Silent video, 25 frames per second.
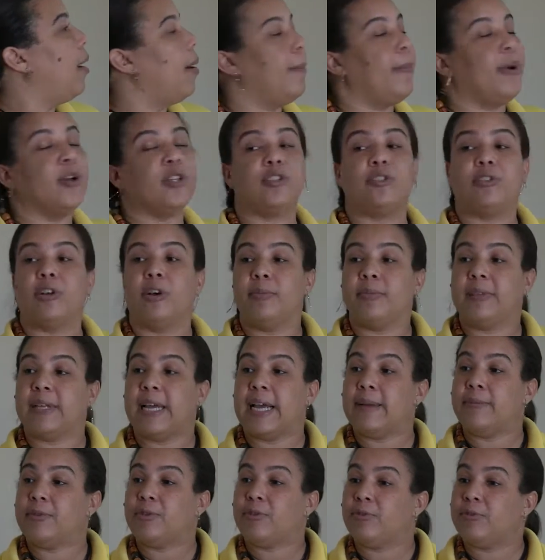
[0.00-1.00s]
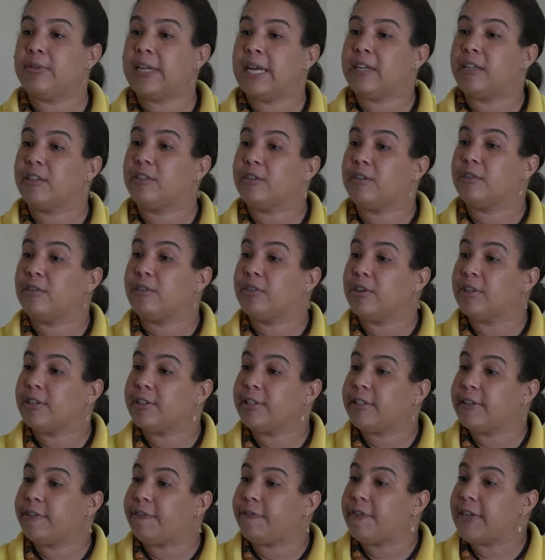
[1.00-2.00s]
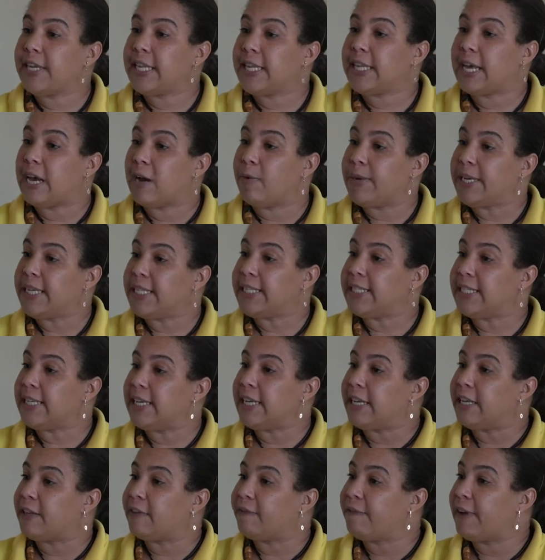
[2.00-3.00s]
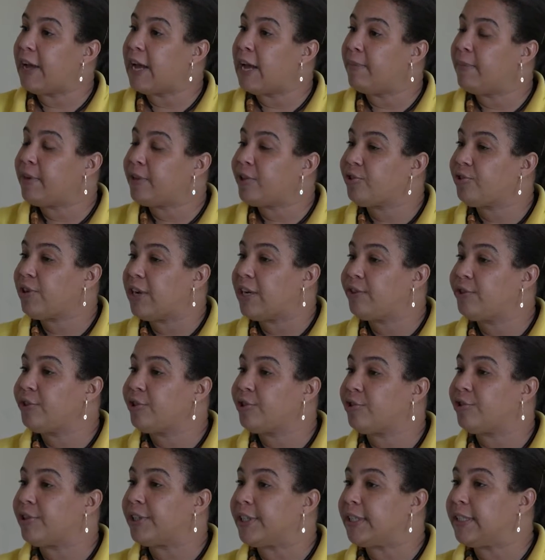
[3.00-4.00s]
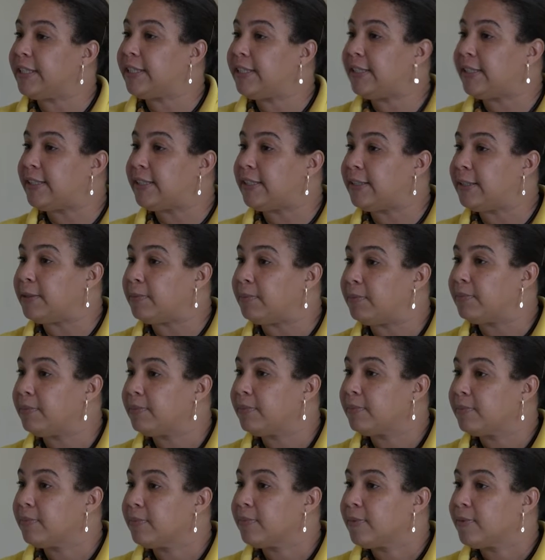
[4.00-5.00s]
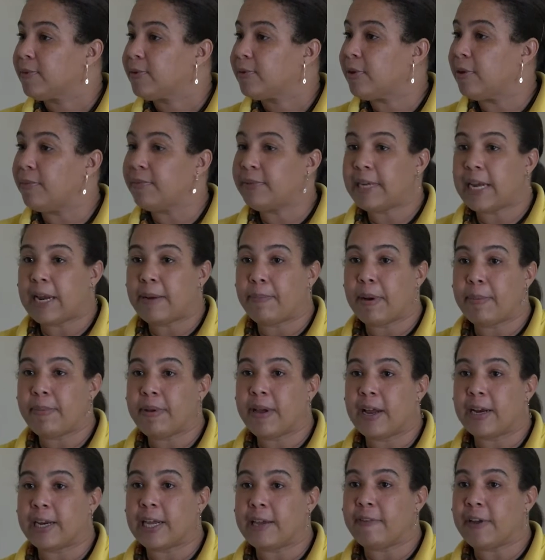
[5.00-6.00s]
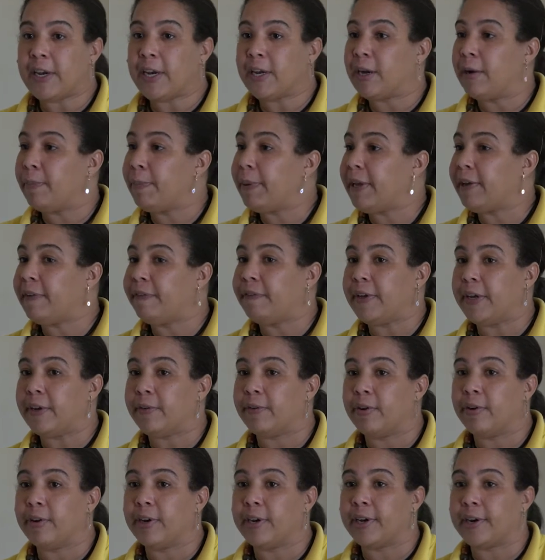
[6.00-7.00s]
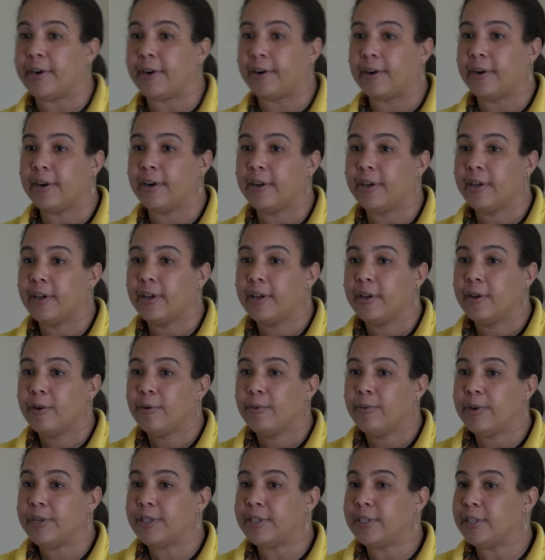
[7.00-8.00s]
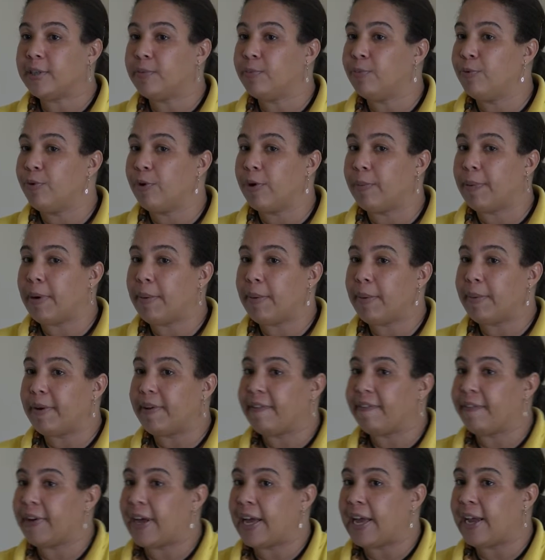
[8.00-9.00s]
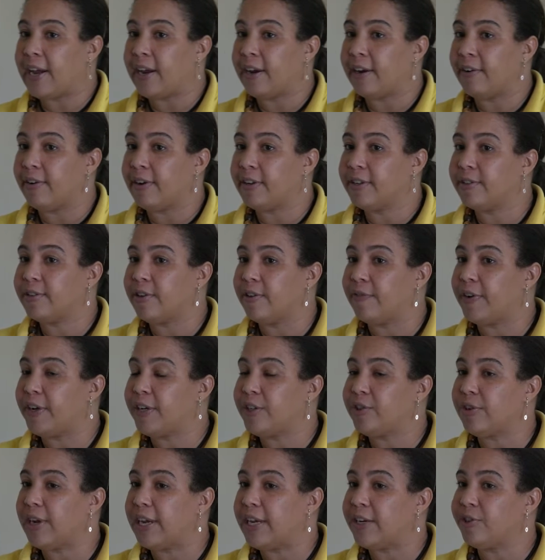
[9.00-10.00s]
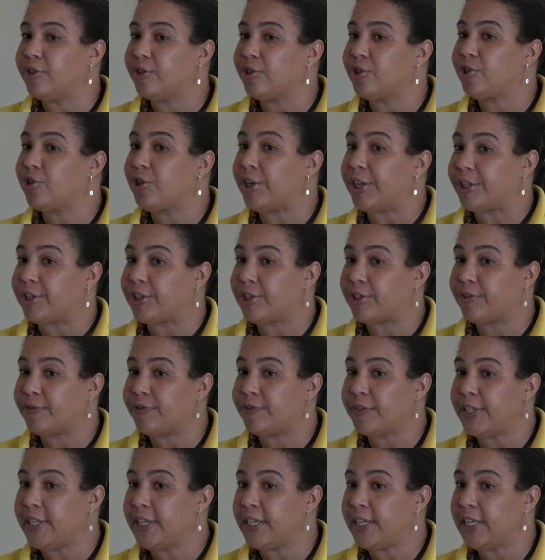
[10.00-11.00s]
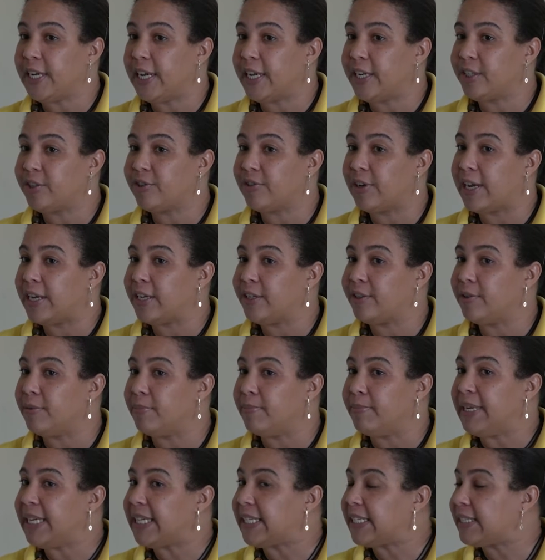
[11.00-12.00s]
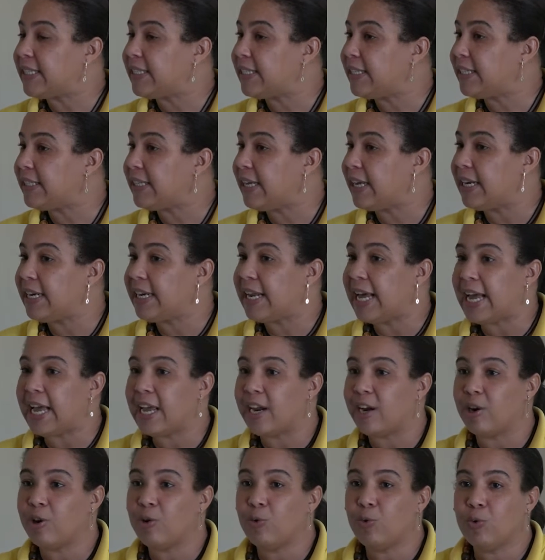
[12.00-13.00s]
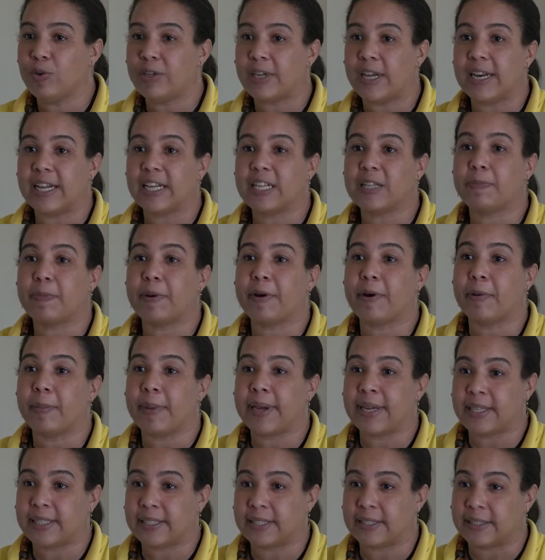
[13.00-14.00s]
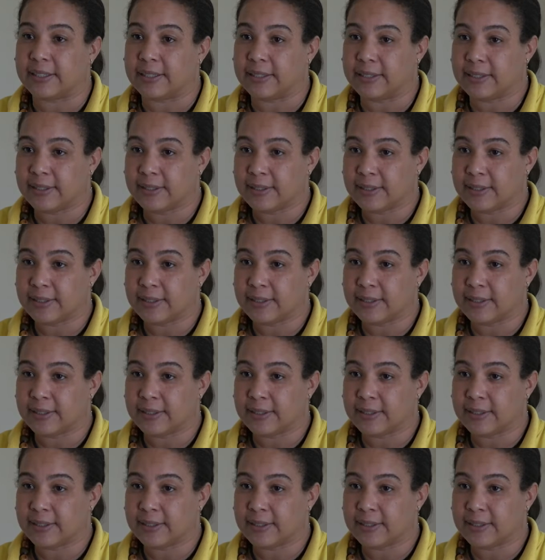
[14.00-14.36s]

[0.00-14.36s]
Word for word: But sometimes too, that dusty feed that we see is farmers trying to trick the system. Sometimes probably I'll give you a little pig feed around there, which is more probably finer and stuff, and trying to stretch feed and trying to mix it and dilute and experimenting